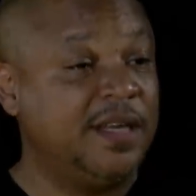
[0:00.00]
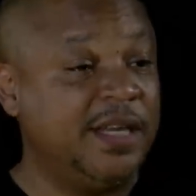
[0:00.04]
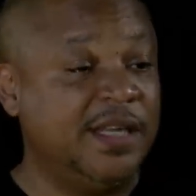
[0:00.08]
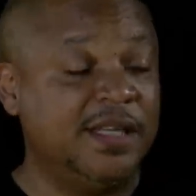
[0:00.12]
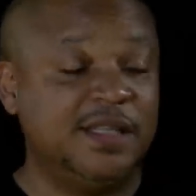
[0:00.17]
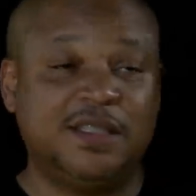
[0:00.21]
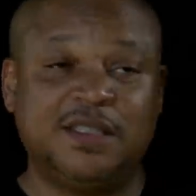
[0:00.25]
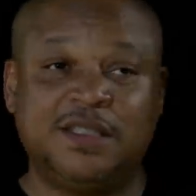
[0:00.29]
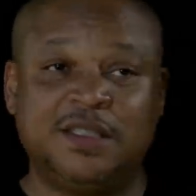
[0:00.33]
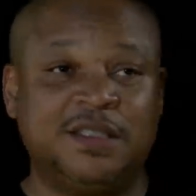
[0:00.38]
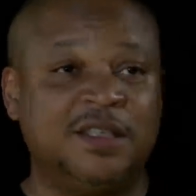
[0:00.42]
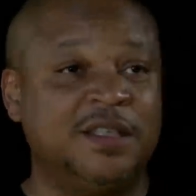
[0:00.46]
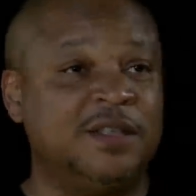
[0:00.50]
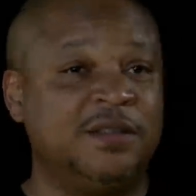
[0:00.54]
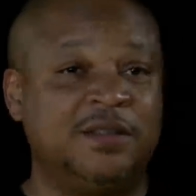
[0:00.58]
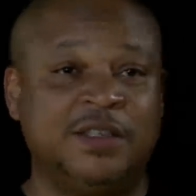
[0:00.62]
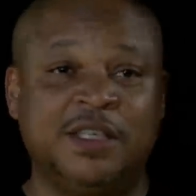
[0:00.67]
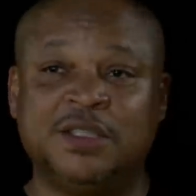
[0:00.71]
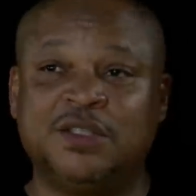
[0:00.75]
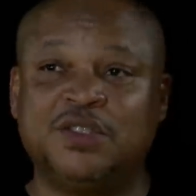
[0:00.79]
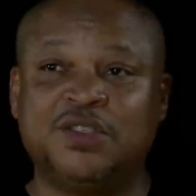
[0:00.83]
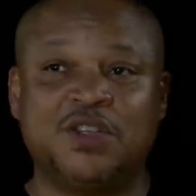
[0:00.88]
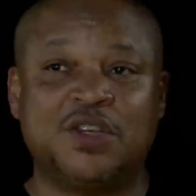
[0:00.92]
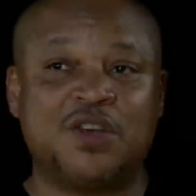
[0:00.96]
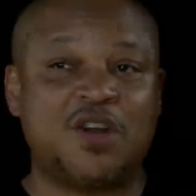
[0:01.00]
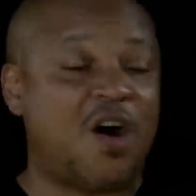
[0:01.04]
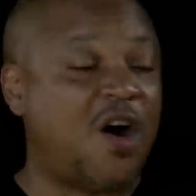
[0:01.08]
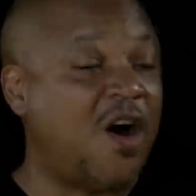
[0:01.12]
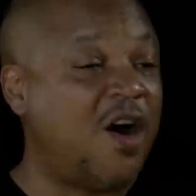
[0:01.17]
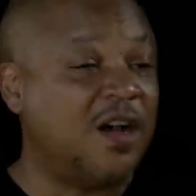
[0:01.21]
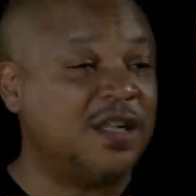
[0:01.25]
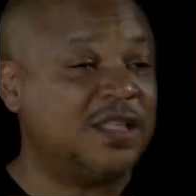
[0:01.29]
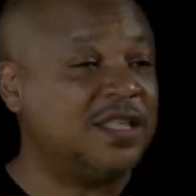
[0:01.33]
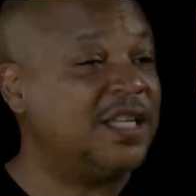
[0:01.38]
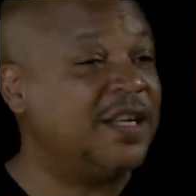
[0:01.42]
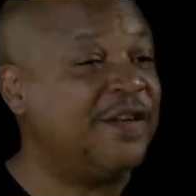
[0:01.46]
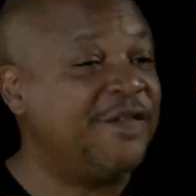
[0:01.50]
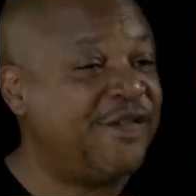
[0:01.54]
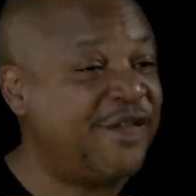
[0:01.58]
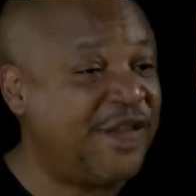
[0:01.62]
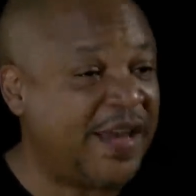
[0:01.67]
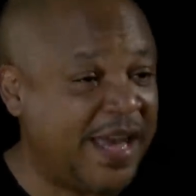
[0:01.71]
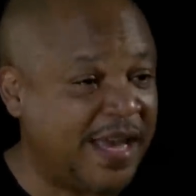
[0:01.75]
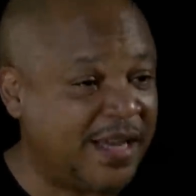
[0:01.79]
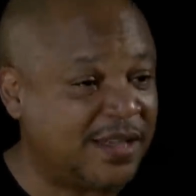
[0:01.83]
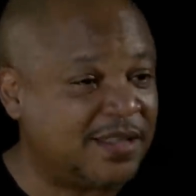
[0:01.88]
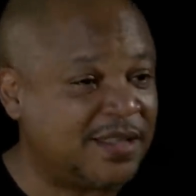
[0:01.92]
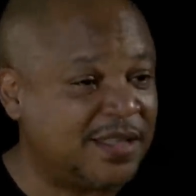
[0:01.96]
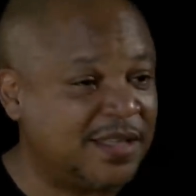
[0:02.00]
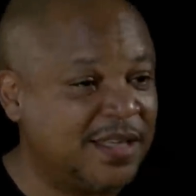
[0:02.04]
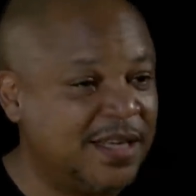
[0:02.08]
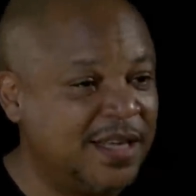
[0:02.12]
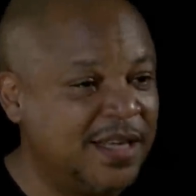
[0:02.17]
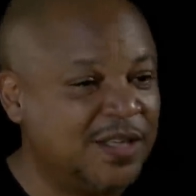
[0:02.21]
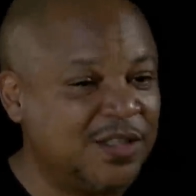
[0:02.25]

It's the it's the cause and effect.